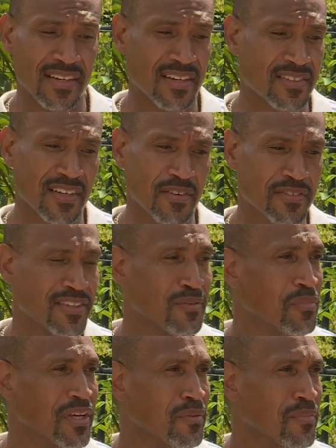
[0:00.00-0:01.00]
Like I said, I've
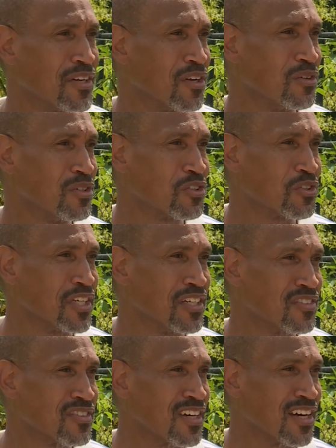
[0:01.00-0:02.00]
seen many magnolia
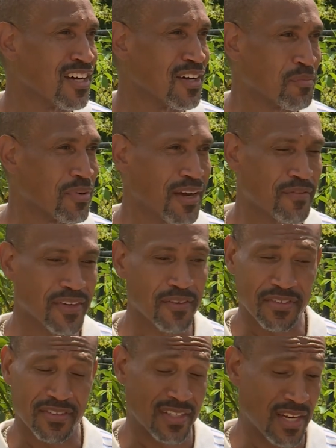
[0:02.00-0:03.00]
trees, but I've
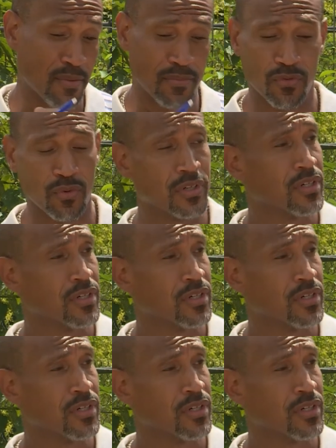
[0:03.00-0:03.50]
never seen that before.